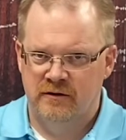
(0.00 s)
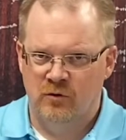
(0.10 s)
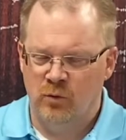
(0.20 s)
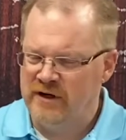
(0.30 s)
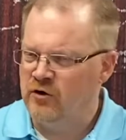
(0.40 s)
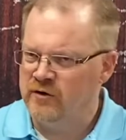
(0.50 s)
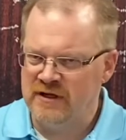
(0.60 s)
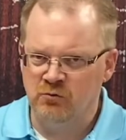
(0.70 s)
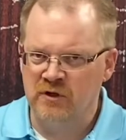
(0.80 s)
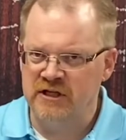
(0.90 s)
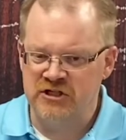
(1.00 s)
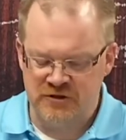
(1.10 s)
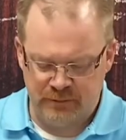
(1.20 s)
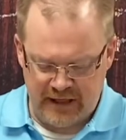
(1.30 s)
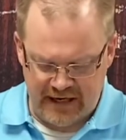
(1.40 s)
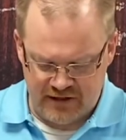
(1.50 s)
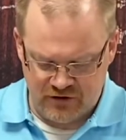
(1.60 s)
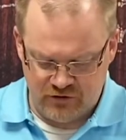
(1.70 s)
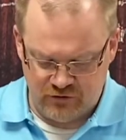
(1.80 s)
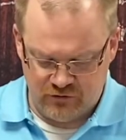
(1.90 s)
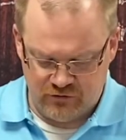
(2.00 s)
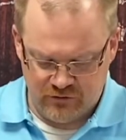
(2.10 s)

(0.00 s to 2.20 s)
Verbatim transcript: we don't need religious platitudes.